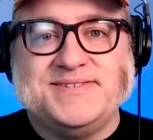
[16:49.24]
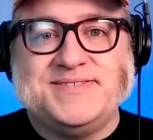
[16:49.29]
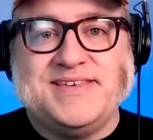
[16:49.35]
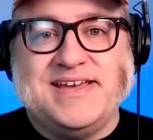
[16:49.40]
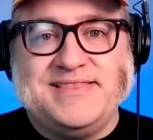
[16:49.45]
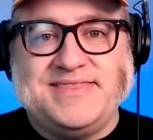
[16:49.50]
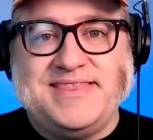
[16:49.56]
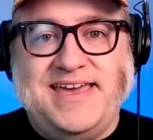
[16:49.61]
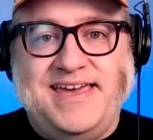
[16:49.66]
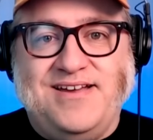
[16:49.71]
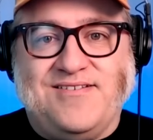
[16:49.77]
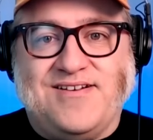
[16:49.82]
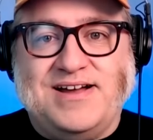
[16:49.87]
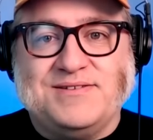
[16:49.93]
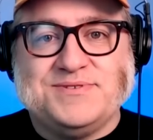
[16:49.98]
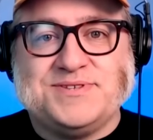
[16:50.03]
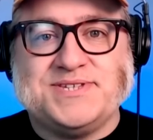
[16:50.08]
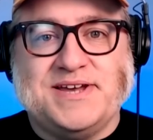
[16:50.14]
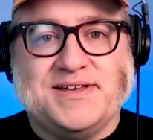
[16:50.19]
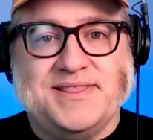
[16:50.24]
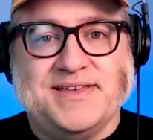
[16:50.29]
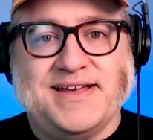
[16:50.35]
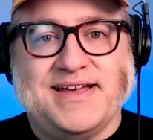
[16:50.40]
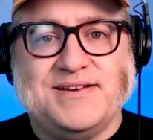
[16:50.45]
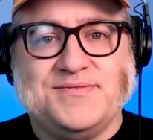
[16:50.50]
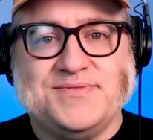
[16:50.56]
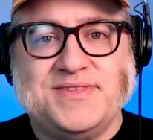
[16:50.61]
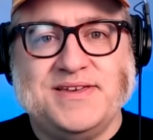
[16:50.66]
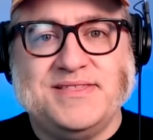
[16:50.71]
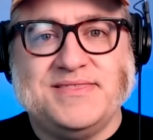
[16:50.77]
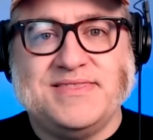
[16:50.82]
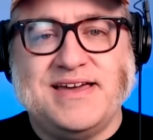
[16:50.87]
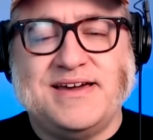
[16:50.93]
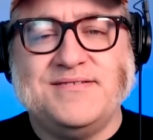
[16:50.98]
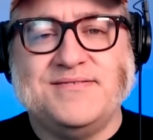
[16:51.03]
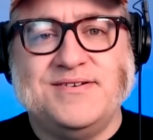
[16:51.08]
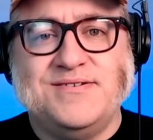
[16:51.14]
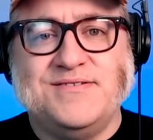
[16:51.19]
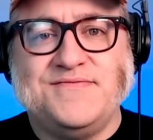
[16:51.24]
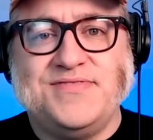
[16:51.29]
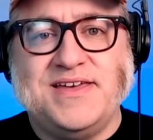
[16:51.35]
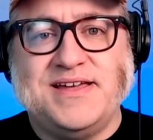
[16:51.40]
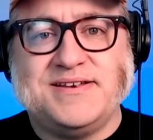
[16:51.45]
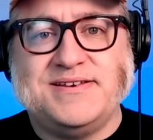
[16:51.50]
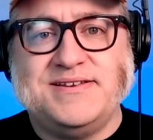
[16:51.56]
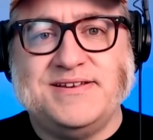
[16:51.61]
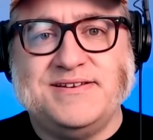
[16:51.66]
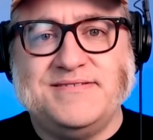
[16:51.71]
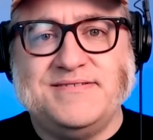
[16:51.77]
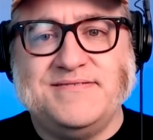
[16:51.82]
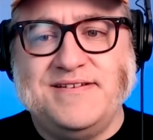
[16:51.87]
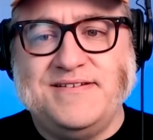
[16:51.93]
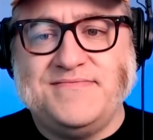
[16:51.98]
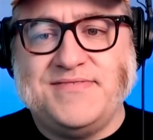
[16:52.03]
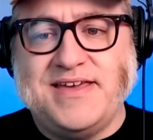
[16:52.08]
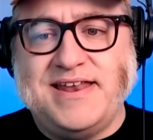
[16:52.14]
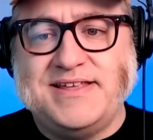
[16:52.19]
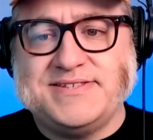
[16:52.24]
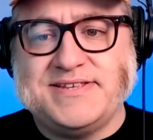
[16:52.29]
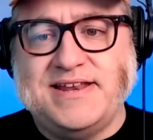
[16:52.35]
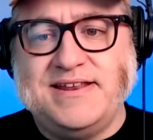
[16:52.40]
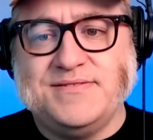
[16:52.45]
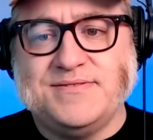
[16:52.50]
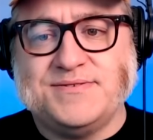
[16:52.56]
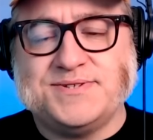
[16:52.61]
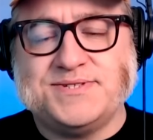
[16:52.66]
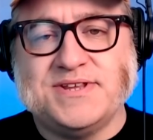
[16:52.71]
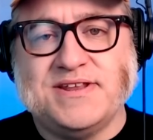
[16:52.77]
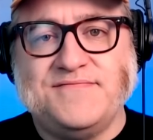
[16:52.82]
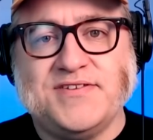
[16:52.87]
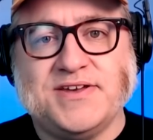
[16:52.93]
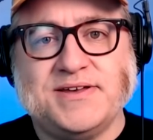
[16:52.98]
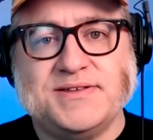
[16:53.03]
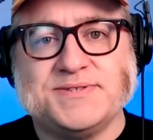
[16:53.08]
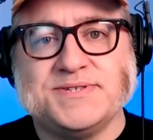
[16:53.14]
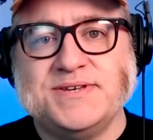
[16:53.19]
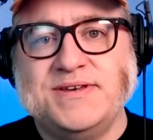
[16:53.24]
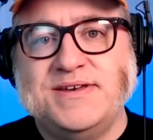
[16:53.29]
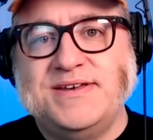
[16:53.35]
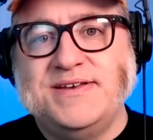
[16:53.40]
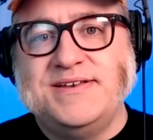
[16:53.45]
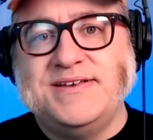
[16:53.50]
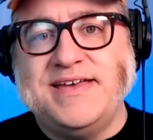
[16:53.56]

is that they are outselling. I don't think I don't know if that uh, if that has any other significance. Yeah,